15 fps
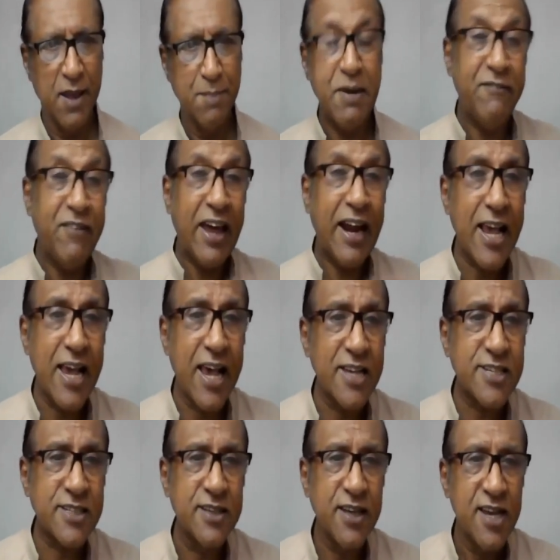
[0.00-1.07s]
But
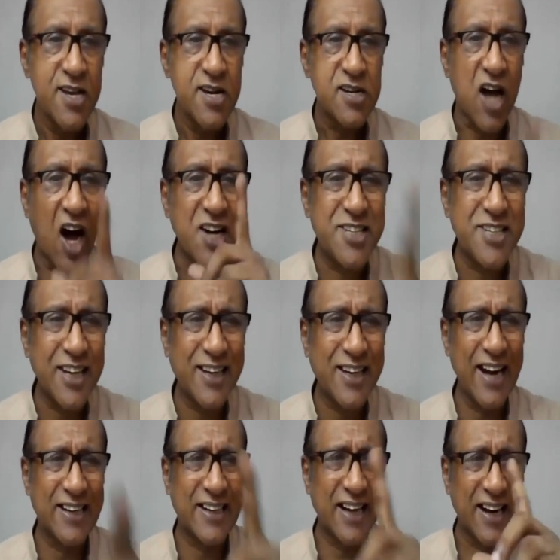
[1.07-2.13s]
whereas
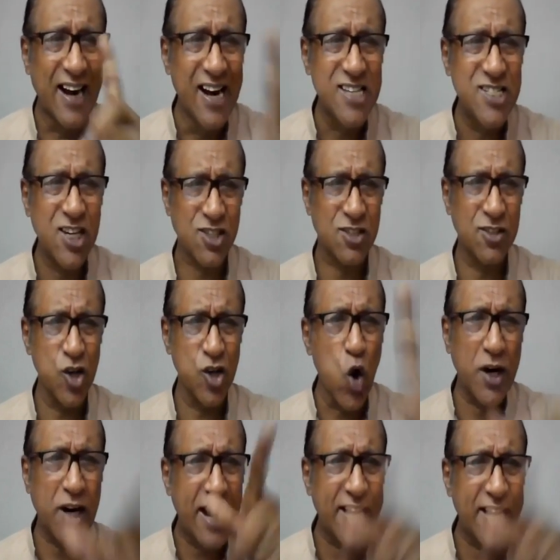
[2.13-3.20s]
consecrated, religious, you
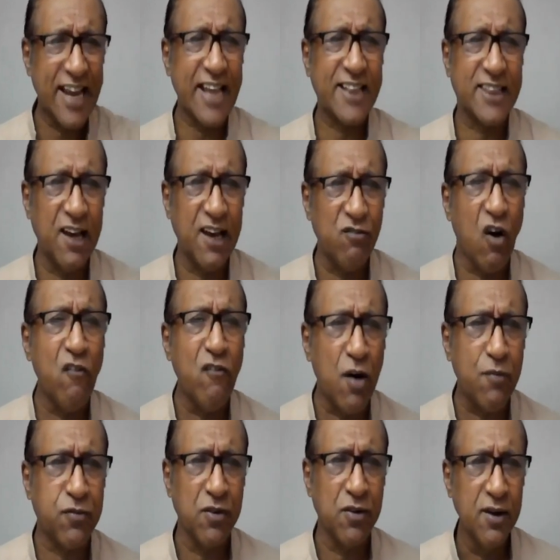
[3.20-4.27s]
and I take the form
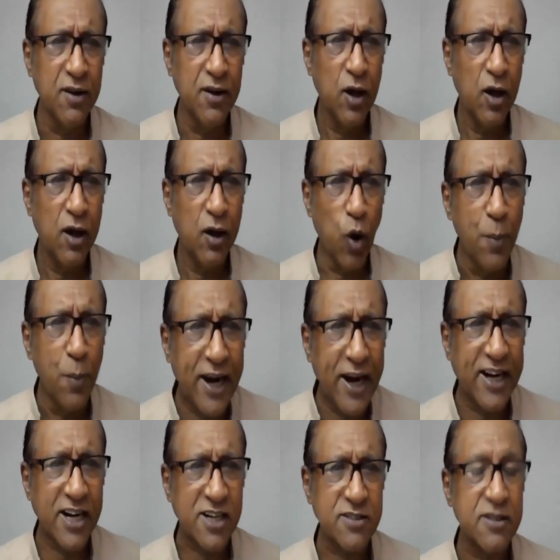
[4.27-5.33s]
of
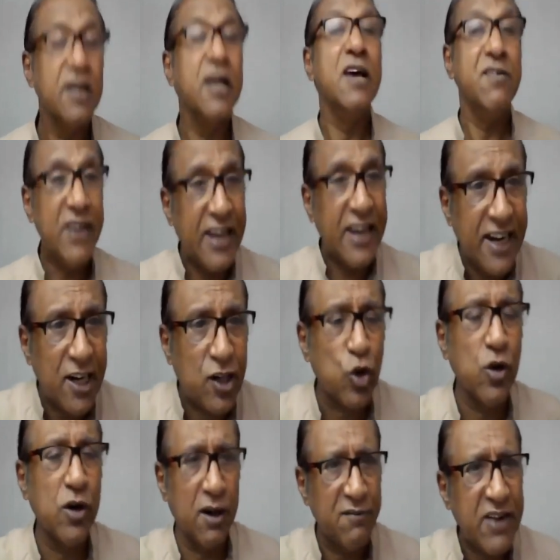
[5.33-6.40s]
obedience. We need to,
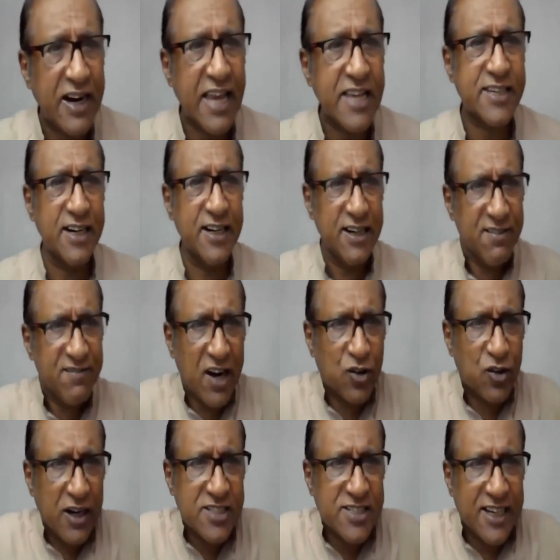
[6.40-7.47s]
when I said we are
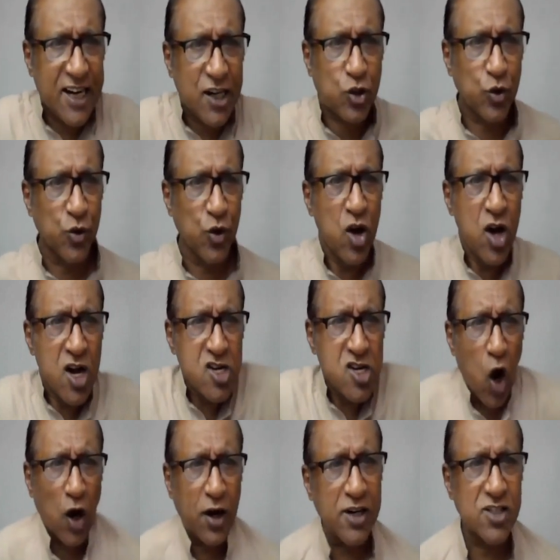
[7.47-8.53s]
to listening to
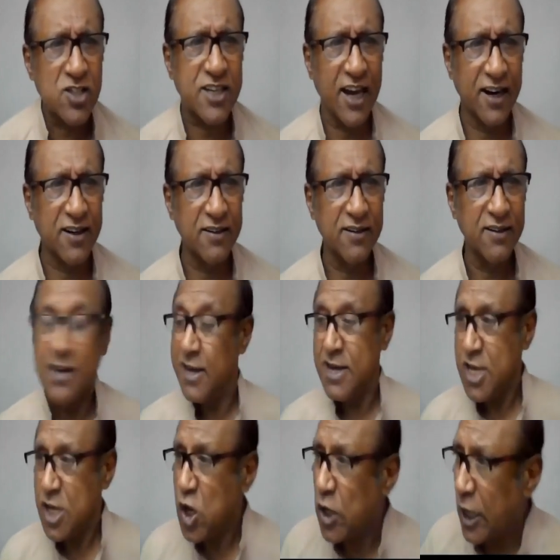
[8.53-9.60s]
God inside,
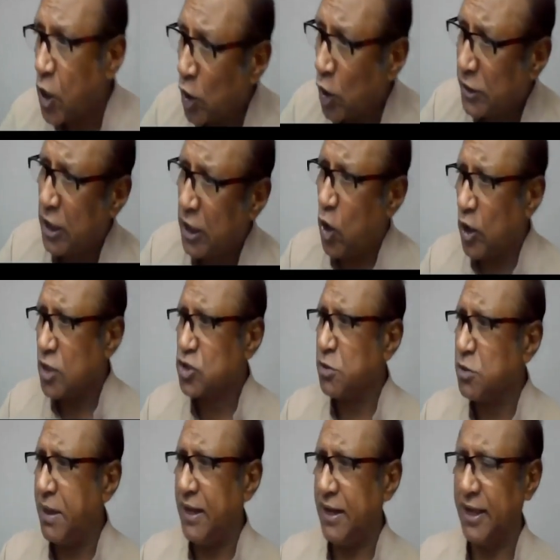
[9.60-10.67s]
you can go to the local
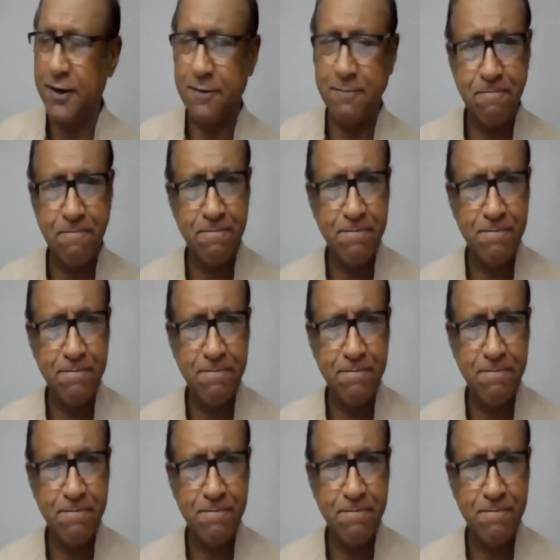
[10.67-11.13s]
superior.